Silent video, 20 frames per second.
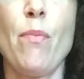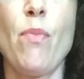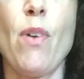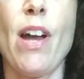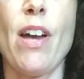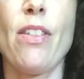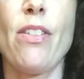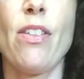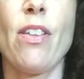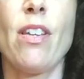a
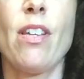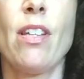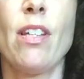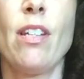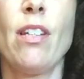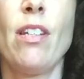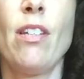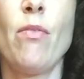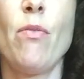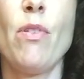breath
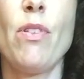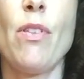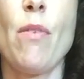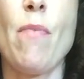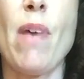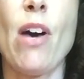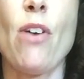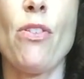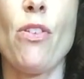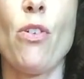with the
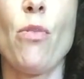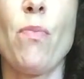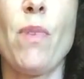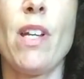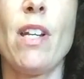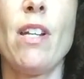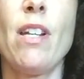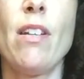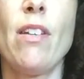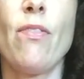mouth
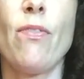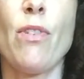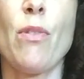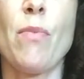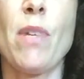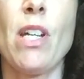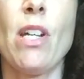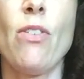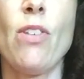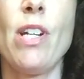open
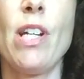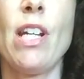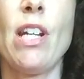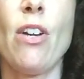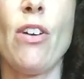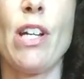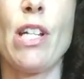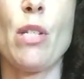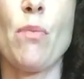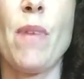from here and
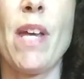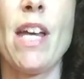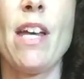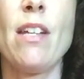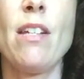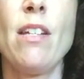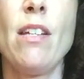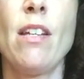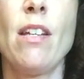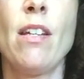here,
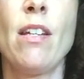expand.